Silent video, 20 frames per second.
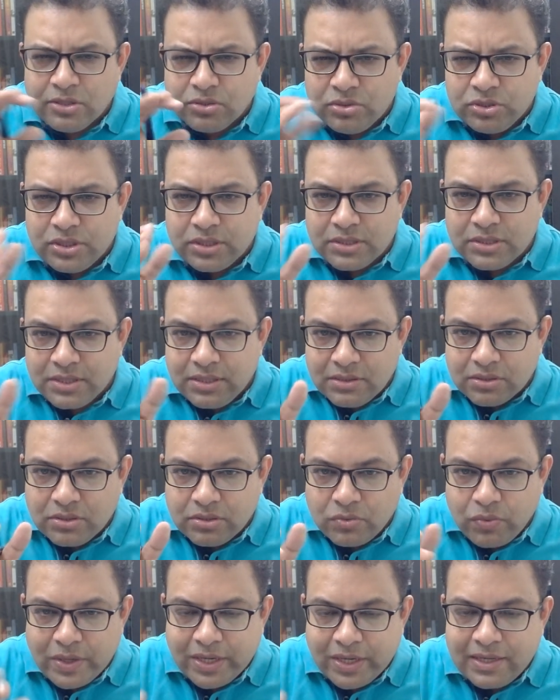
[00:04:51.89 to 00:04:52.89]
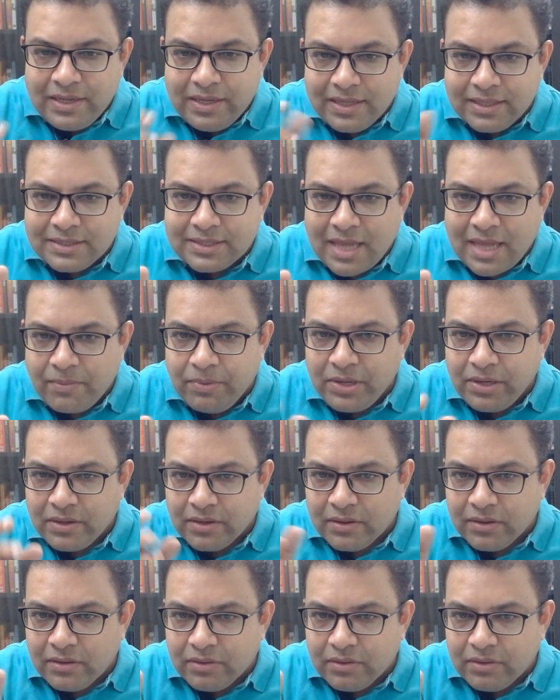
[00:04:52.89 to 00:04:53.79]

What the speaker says: So just quickly examine